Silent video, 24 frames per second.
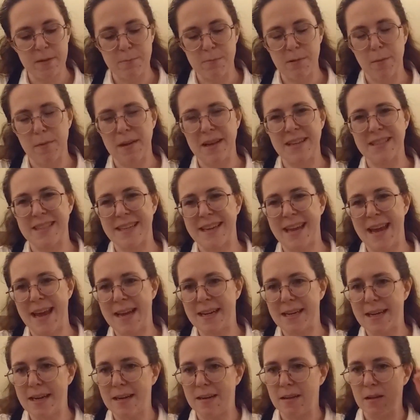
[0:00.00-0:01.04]
Simply because I
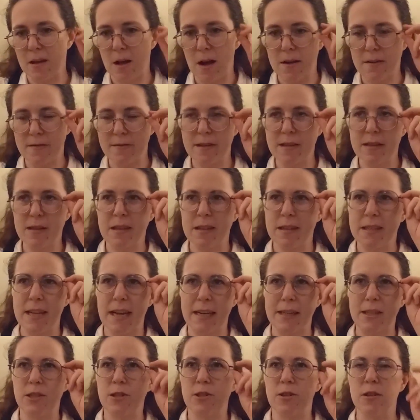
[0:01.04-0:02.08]
can't eat a lot of it. The
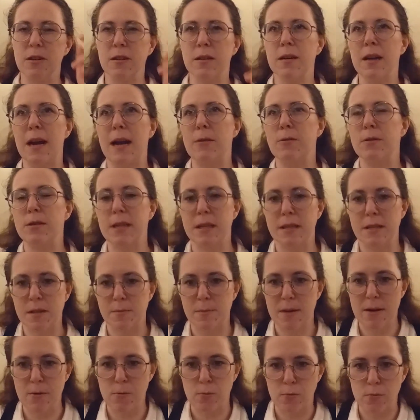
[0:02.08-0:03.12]
texture
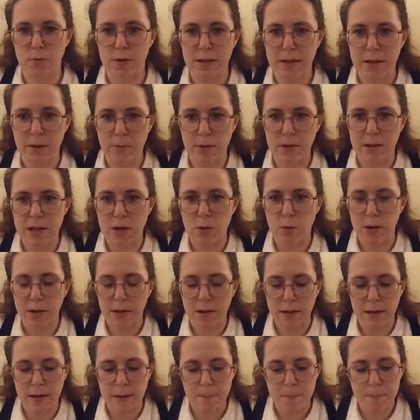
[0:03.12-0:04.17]
outdoes me really, really
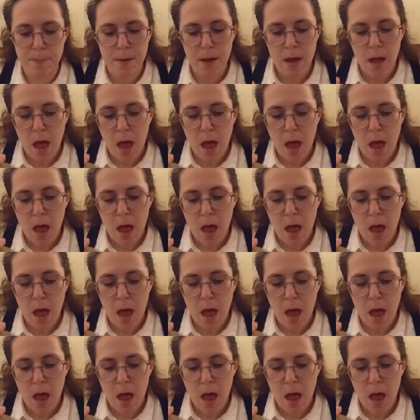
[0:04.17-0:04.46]
quickly.